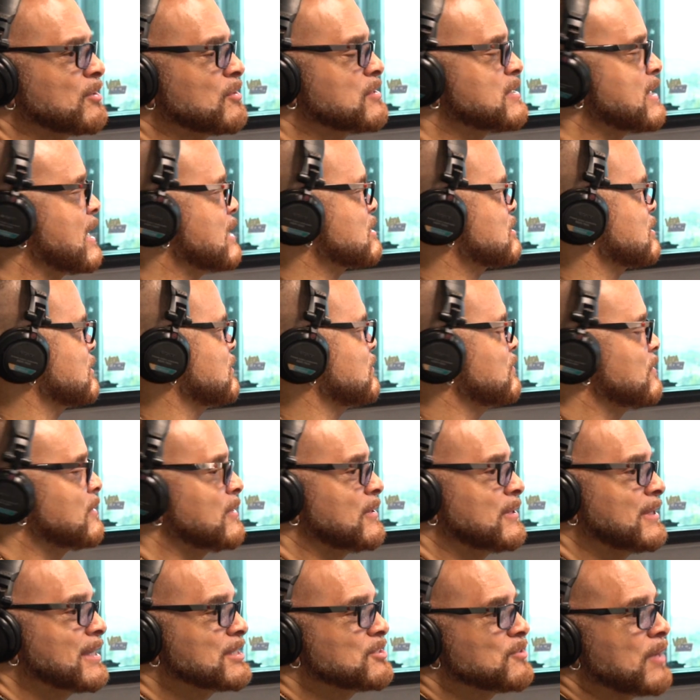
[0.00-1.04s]
gonna get no tattoo.
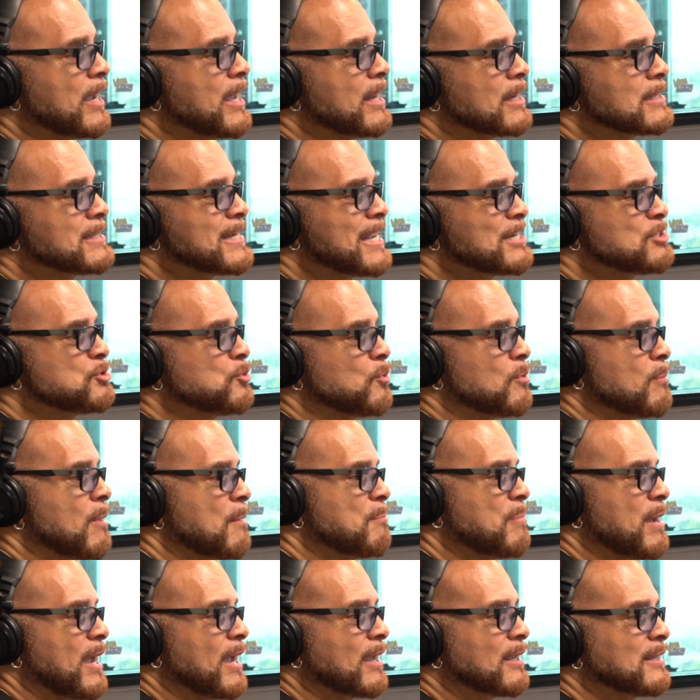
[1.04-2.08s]
Next night I had a tattoo on
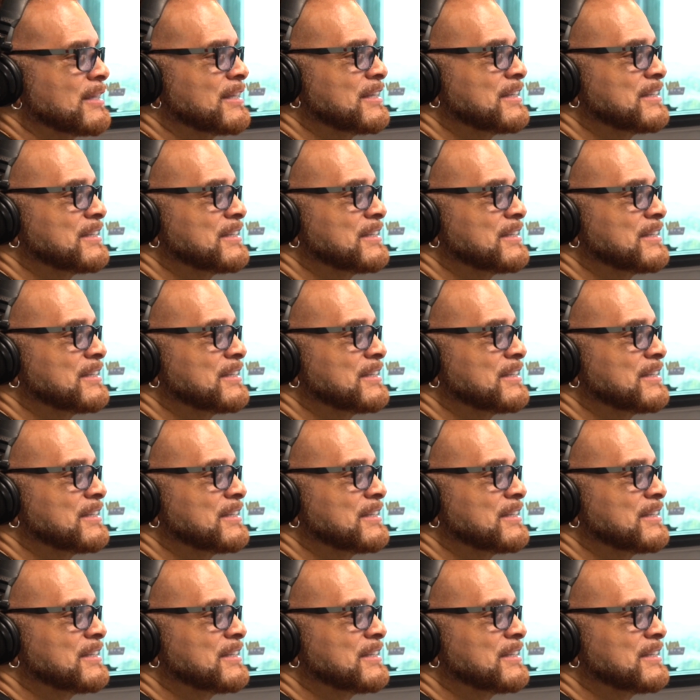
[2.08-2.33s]
my back.